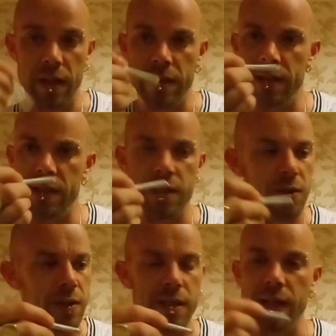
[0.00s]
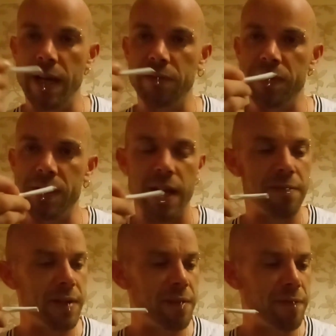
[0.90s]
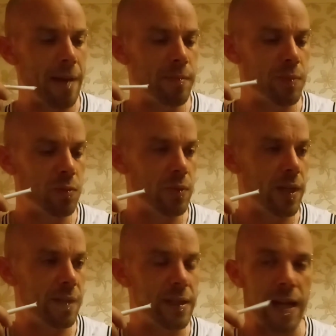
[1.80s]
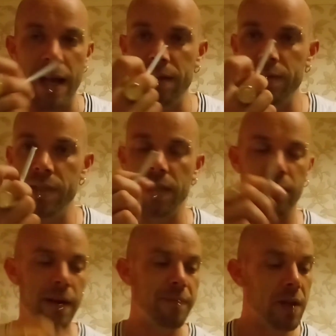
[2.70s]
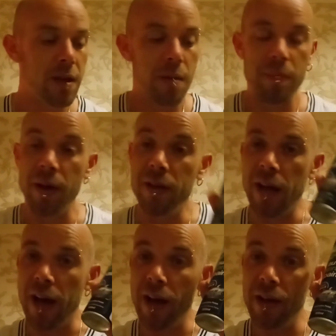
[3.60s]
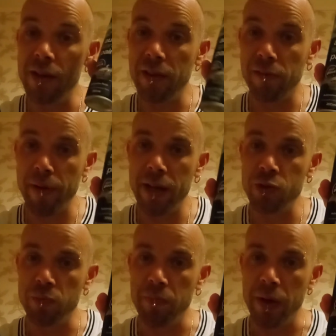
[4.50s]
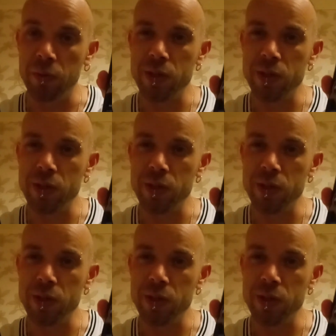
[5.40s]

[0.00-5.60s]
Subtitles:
This is good, isn't it? Health and safety, flammable can, cigarette, but 300ml.